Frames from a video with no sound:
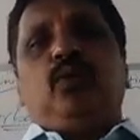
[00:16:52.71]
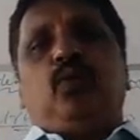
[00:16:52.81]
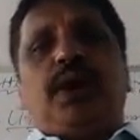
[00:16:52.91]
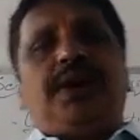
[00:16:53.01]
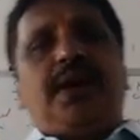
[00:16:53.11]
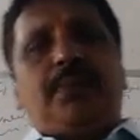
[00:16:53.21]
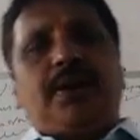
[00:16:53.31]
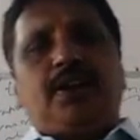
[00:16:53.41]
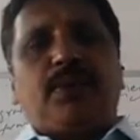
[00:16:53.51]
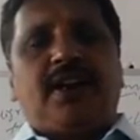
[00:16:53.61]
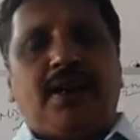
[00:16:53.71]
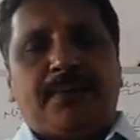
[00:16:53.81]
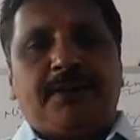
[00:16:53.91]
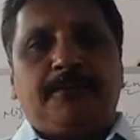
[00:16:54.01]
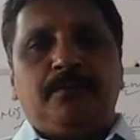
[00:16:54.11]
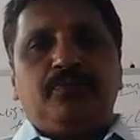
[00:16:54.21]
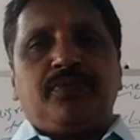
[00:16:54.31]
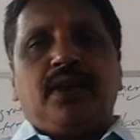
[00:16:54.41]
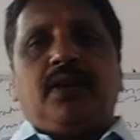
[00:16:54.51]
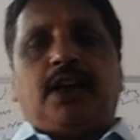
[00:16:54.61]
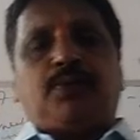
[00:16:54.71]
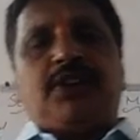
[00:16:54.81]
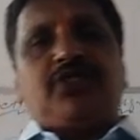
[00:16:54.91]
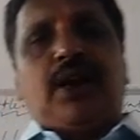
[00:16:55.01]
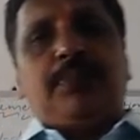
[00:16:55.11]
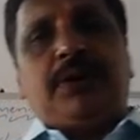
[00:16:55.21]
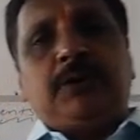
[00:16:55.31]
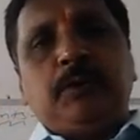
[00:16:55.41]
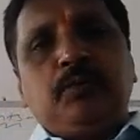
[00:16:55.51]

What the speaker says: Why did it happen? Expansion happened.